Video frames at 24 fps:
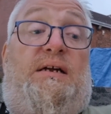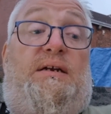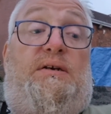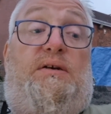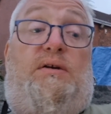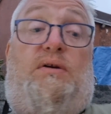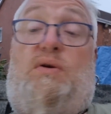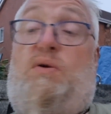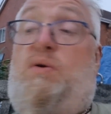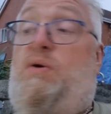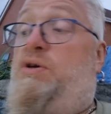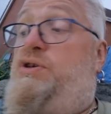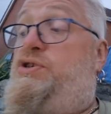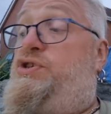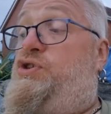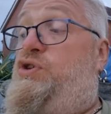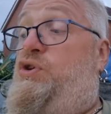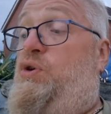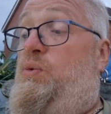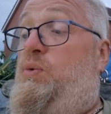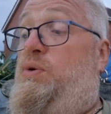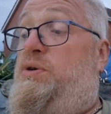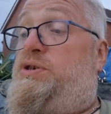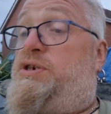not quite
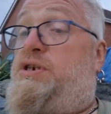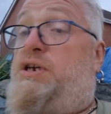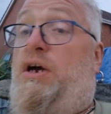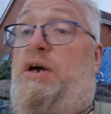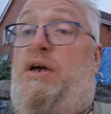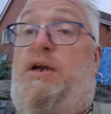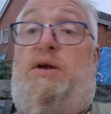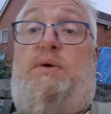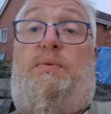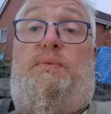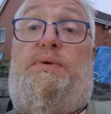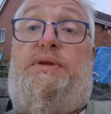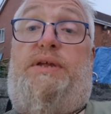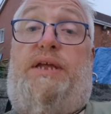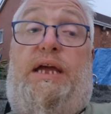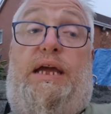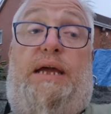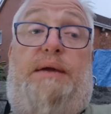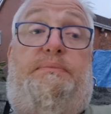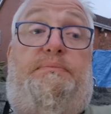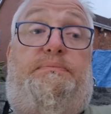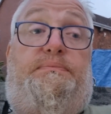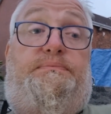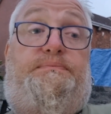sure what's going on with
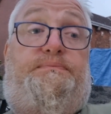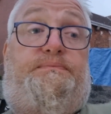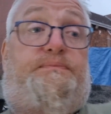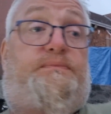him.